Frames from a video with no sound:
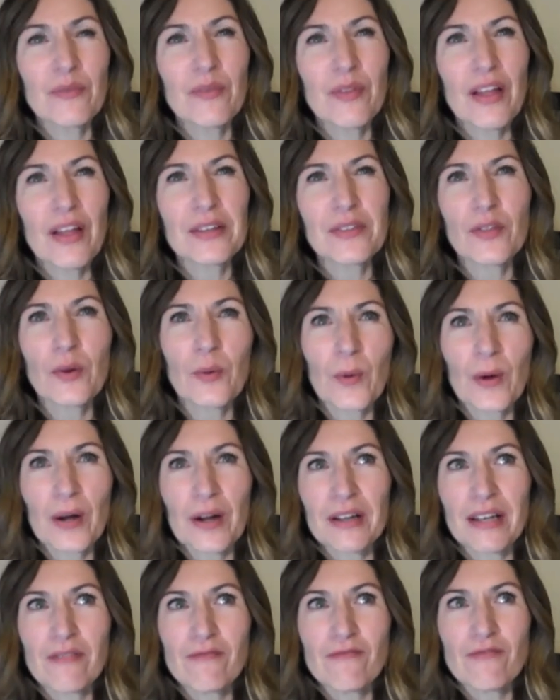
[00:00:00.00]
like the
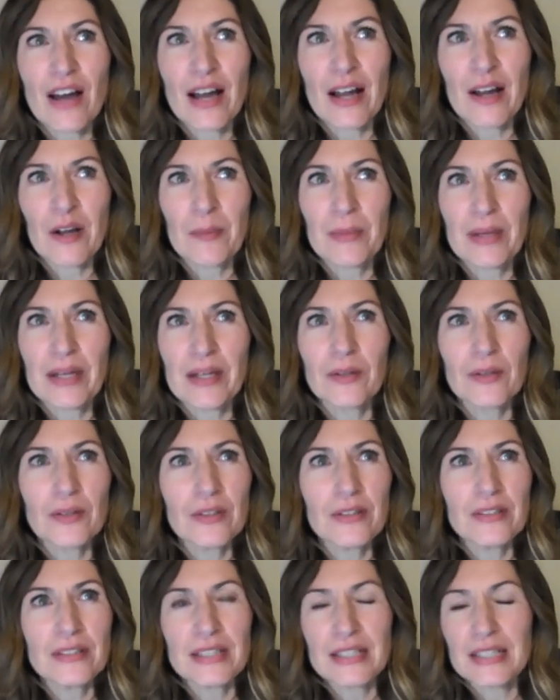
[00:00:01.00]
work environment
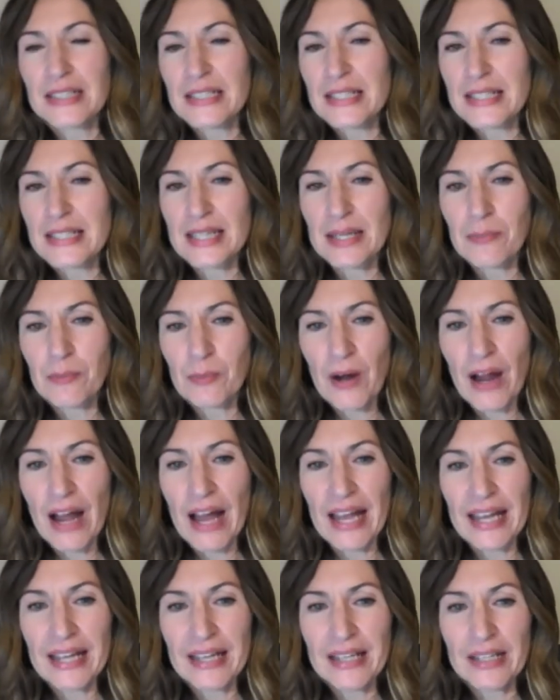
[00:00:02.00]
didn't seem
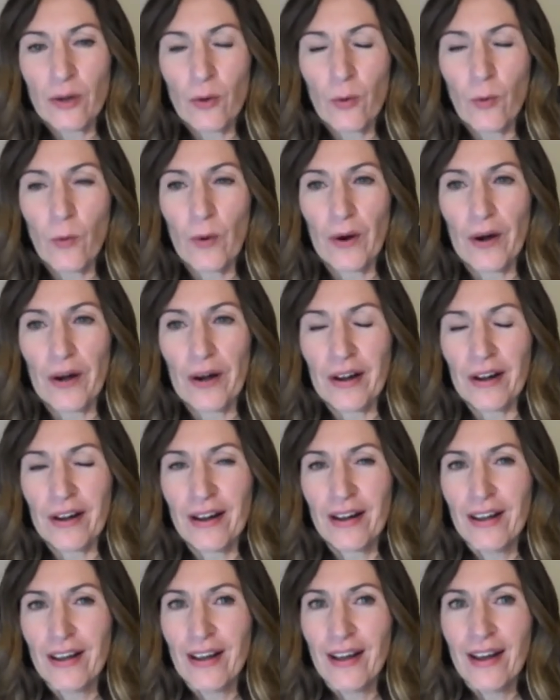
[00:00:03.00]
right, or